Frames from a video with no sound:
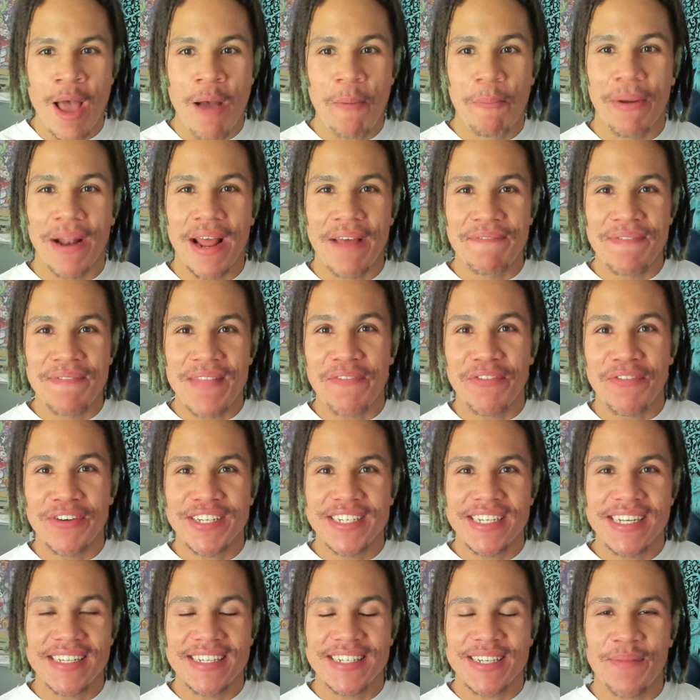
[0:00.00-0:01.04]
but I've never
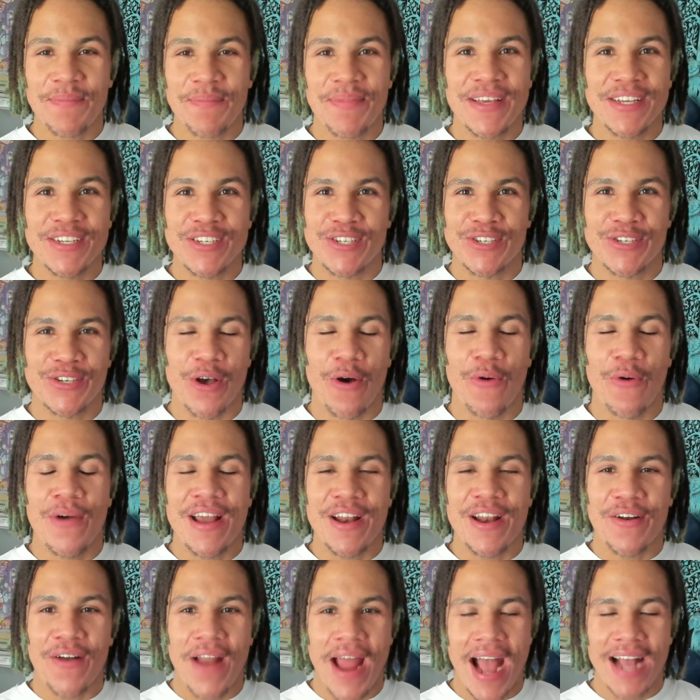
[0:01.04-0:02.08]
seen something so
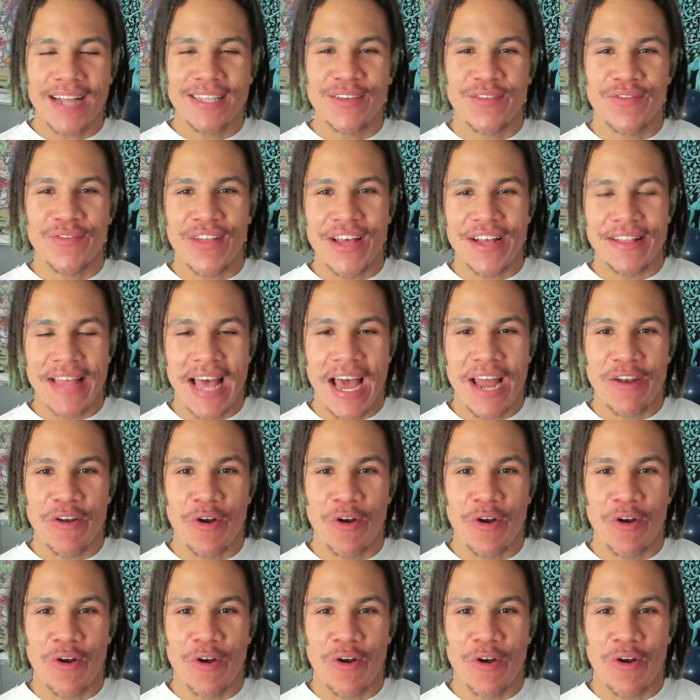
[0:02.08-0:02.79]
interactive like that.